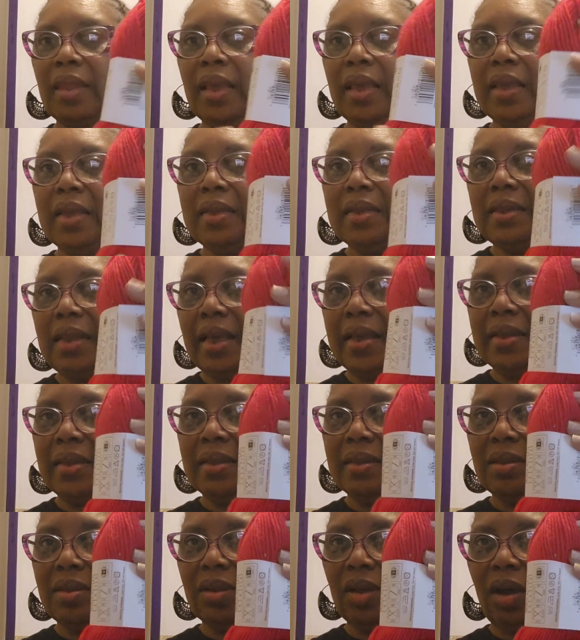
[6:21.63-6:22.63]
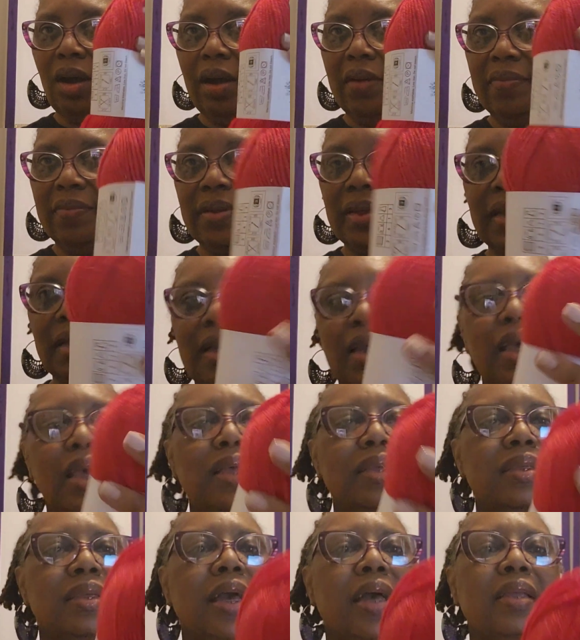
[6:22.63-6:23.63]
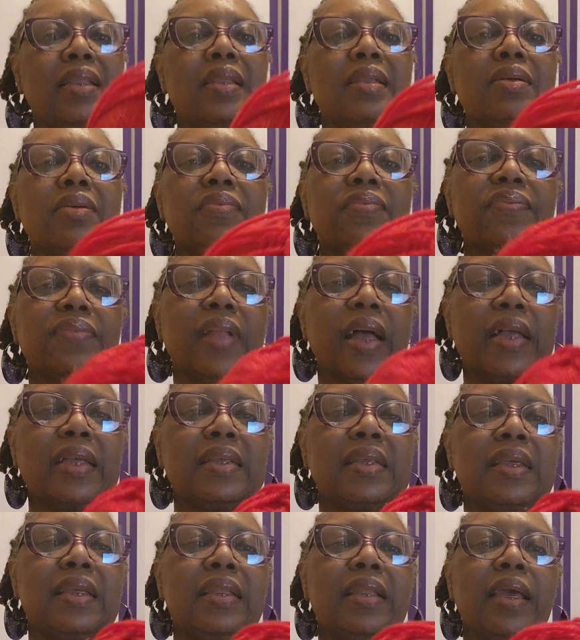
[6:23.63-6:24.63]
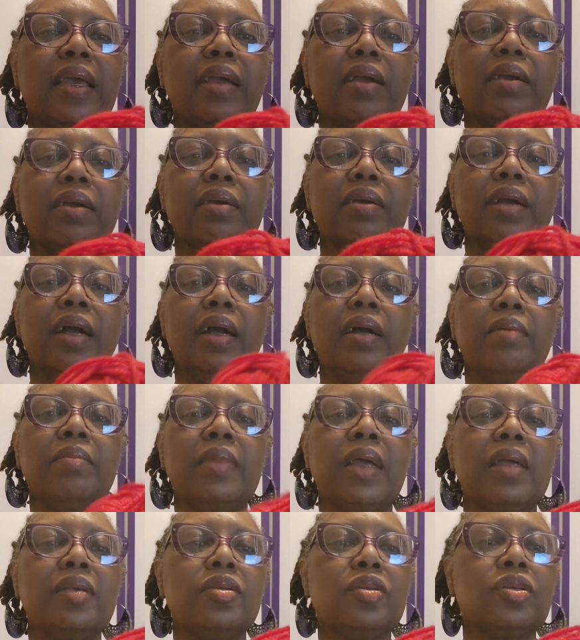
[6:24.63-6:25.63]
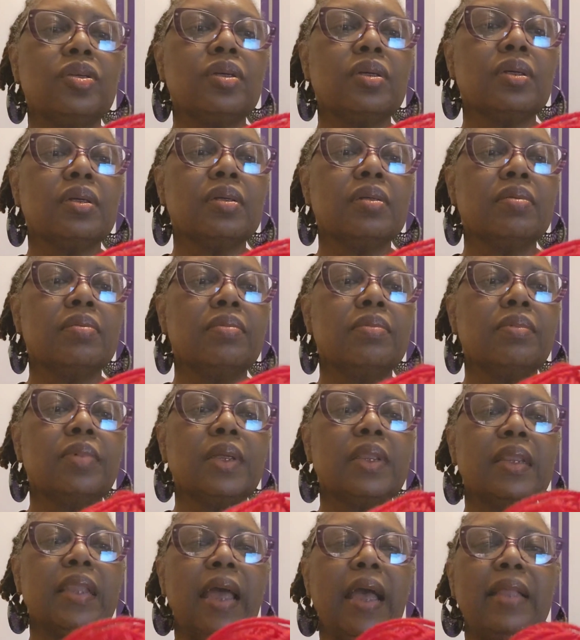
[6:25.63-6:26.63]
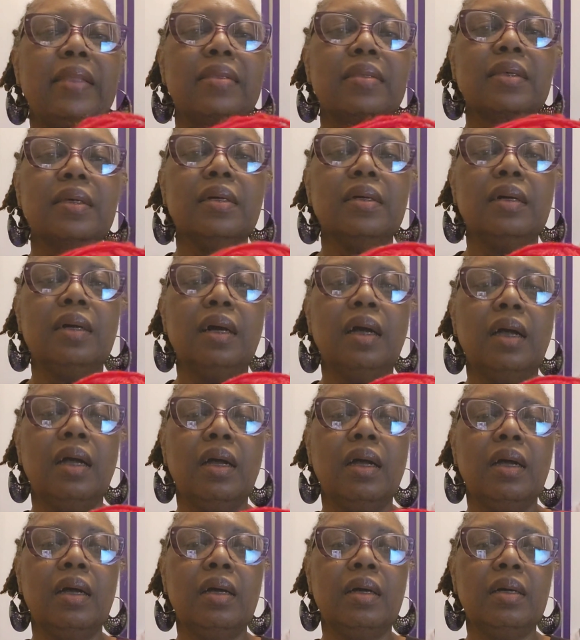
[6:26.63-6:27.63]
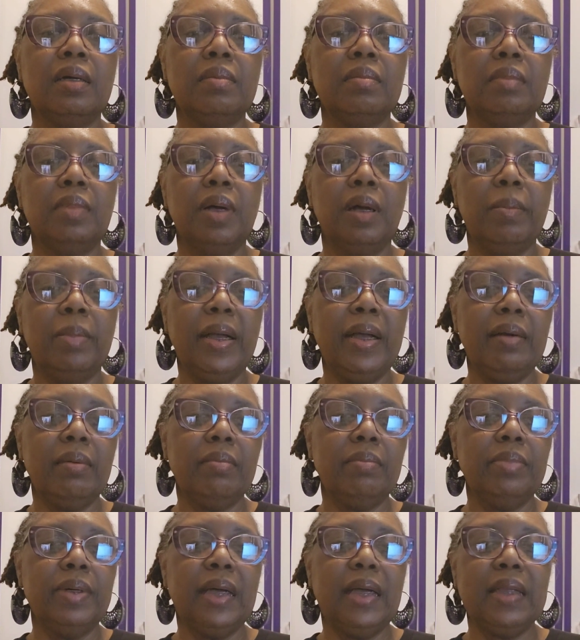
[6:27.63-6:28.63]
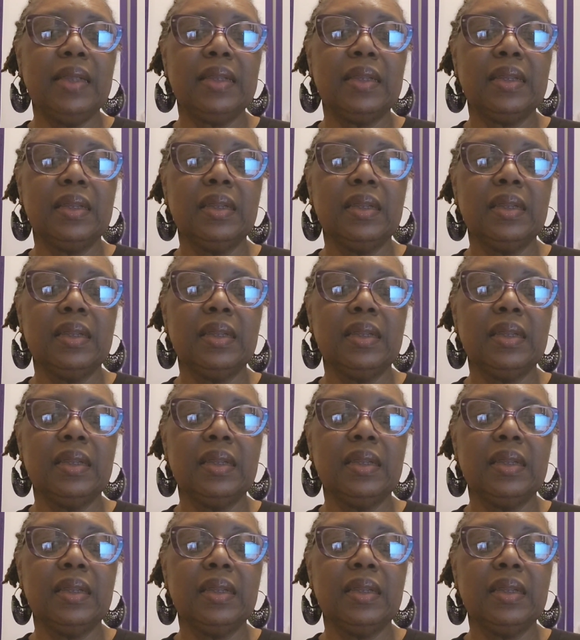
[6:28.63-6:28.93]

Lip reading: and it's nice and soft. It's got little flecks in there. I'm not sure what that's about, but